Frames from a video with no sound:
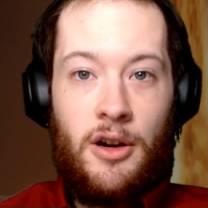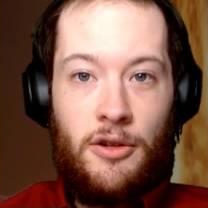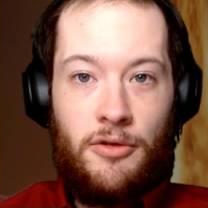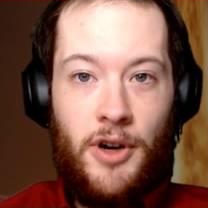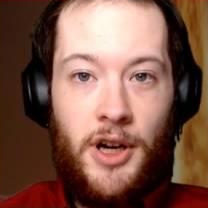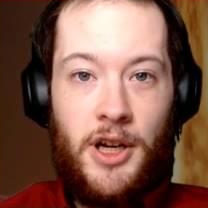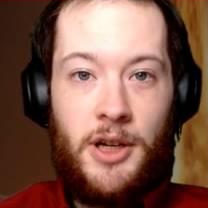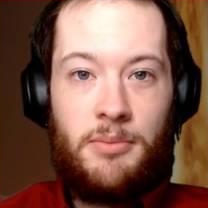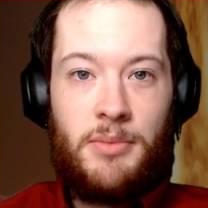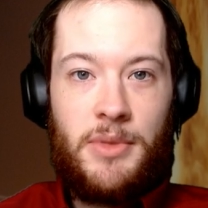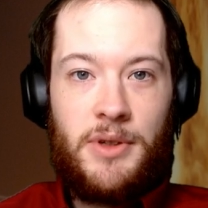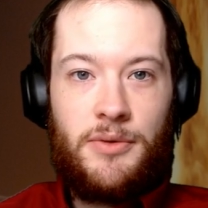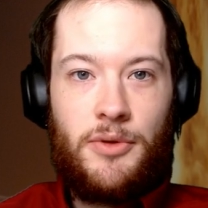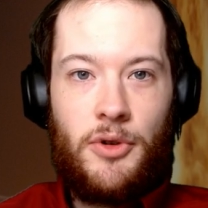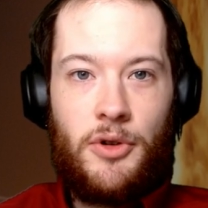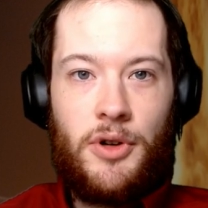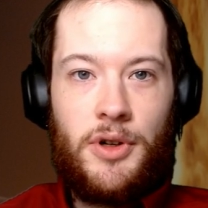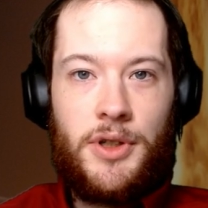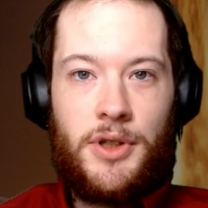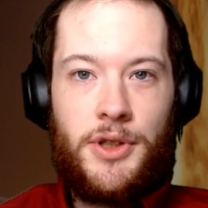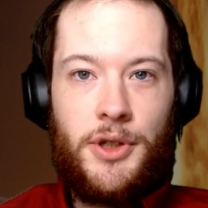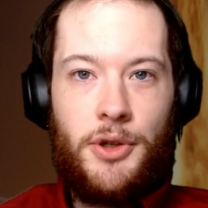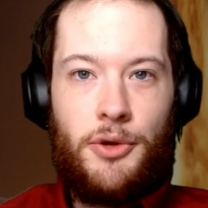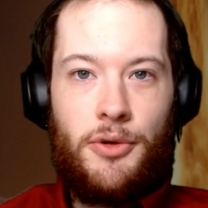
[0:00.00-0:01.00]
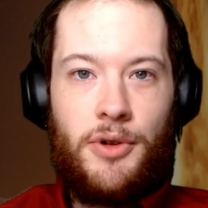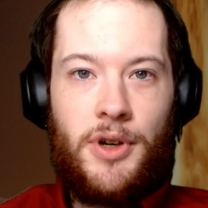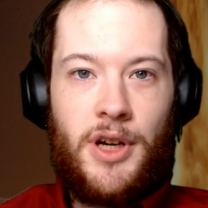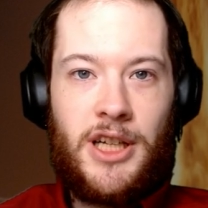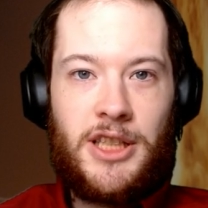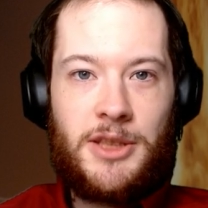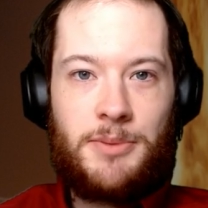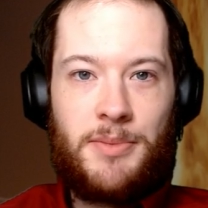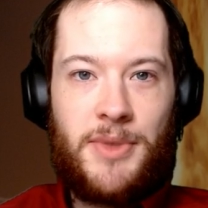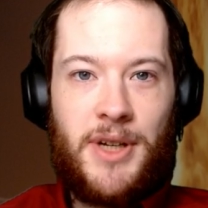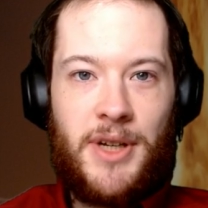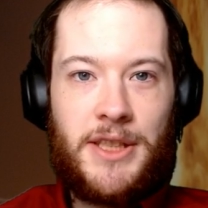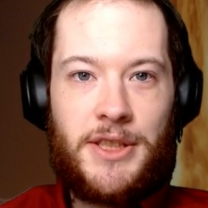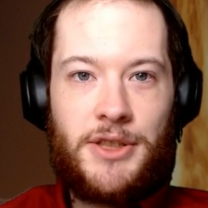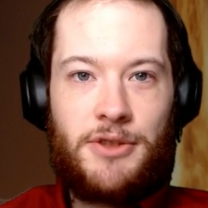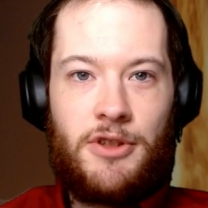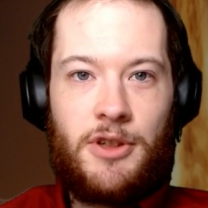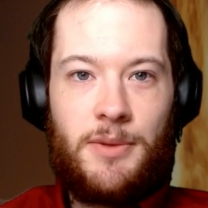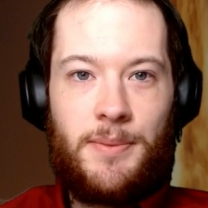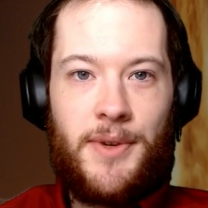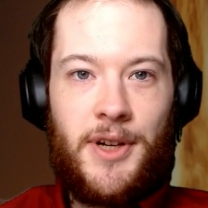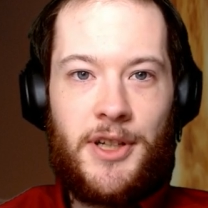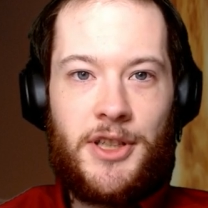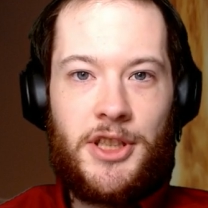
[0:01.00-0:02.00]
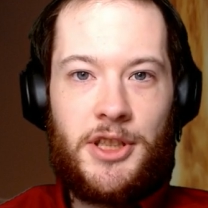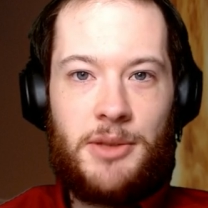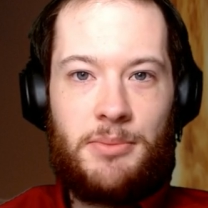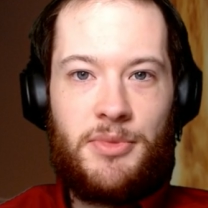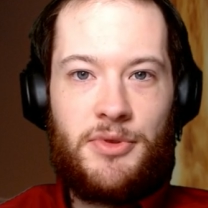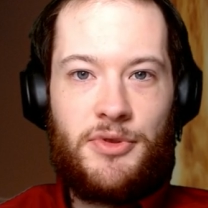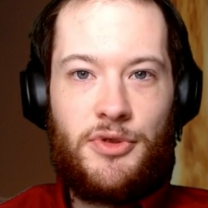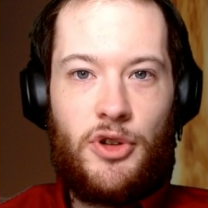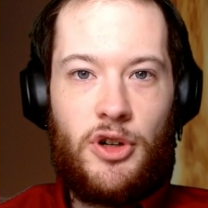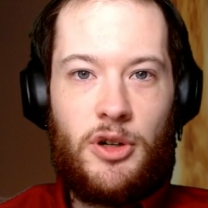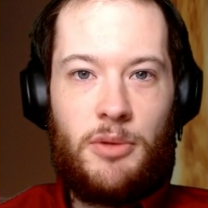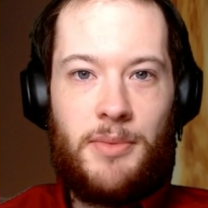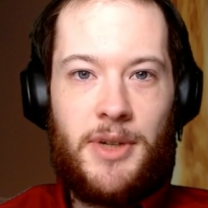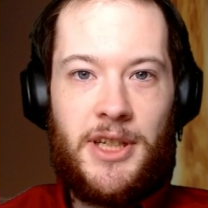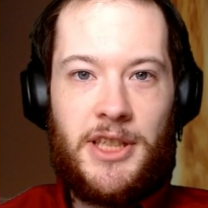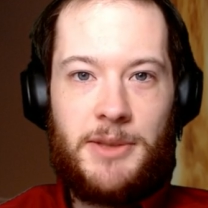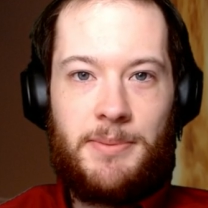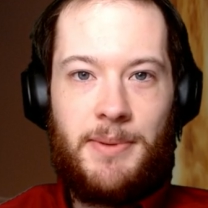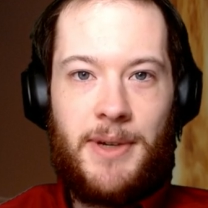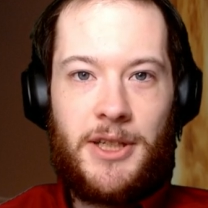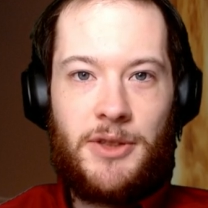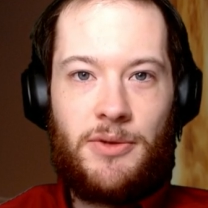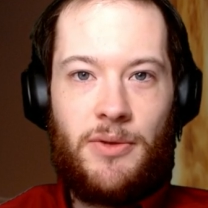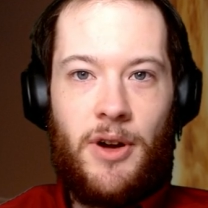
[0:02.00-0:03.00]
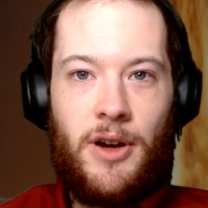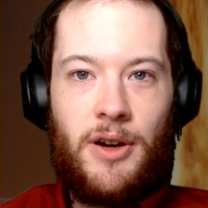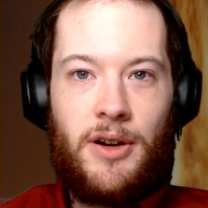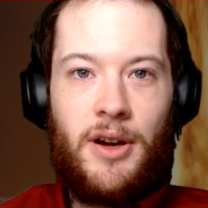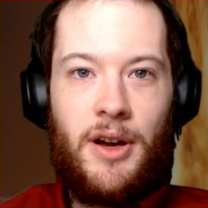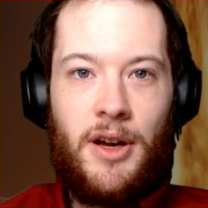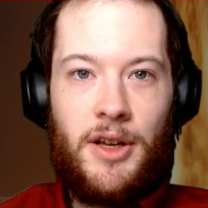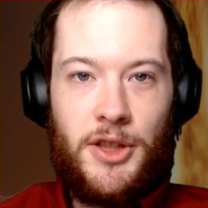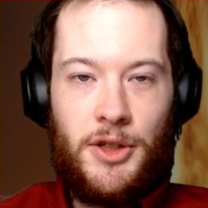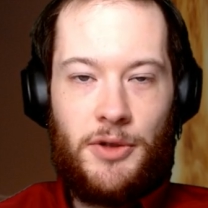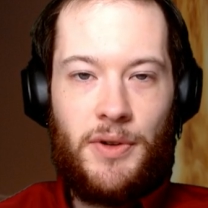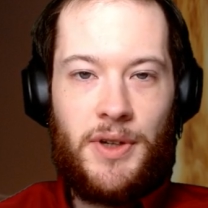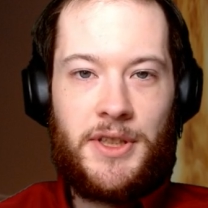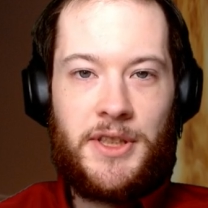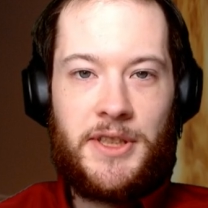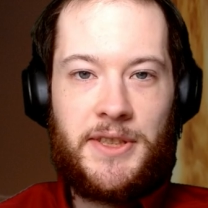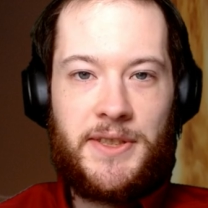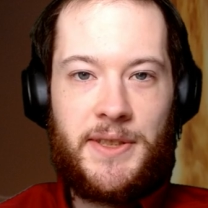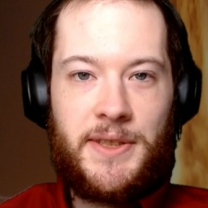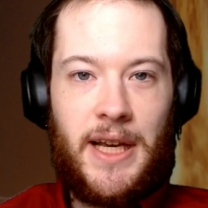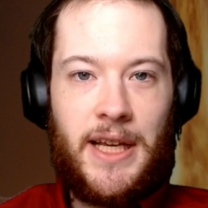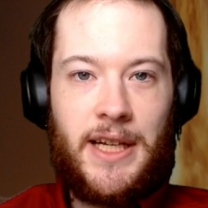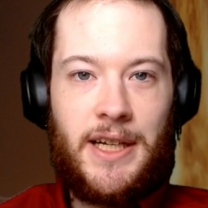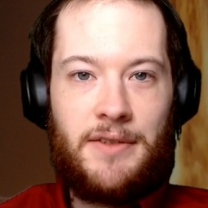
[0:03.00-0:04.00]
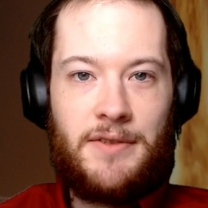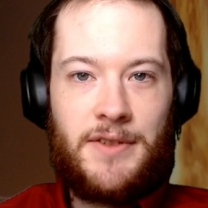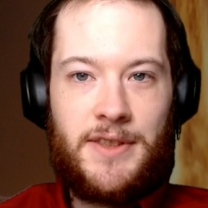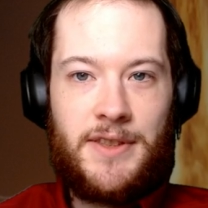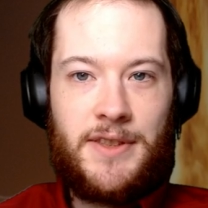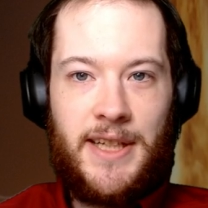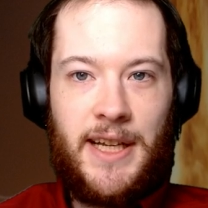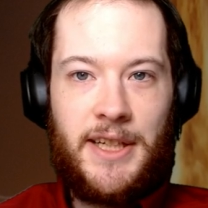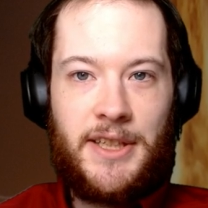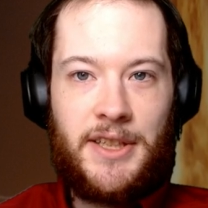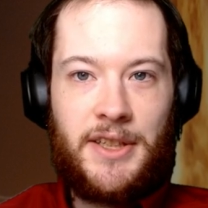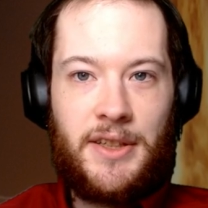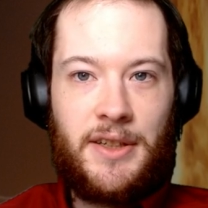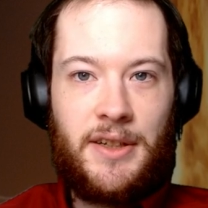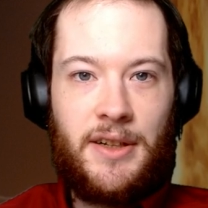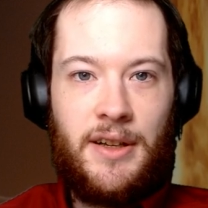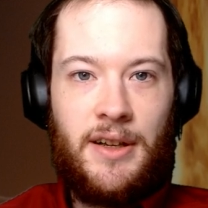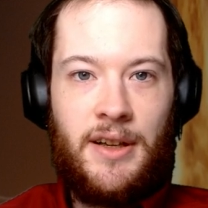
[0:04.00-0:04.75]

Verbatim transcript: right before two cosmonauts were about to perform a spacewalk on the Russian side of the station.